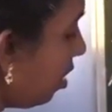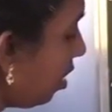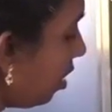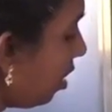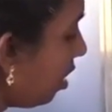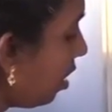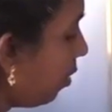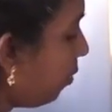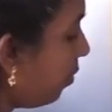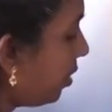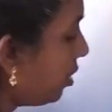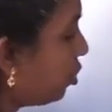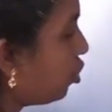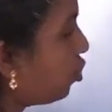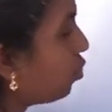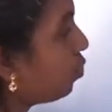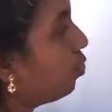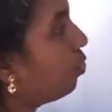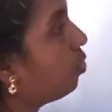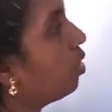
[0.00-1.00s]
number
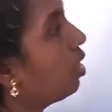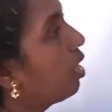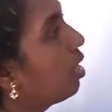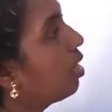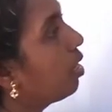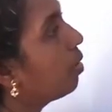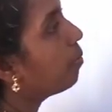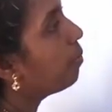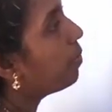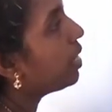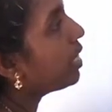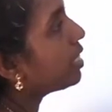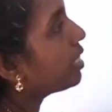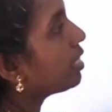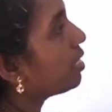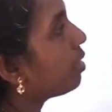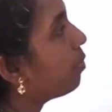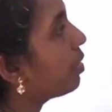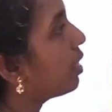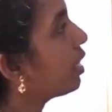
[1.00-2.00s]
2,
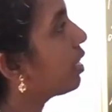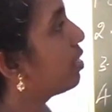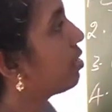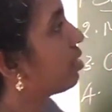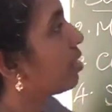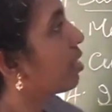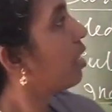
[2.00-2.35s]
meristematic culture.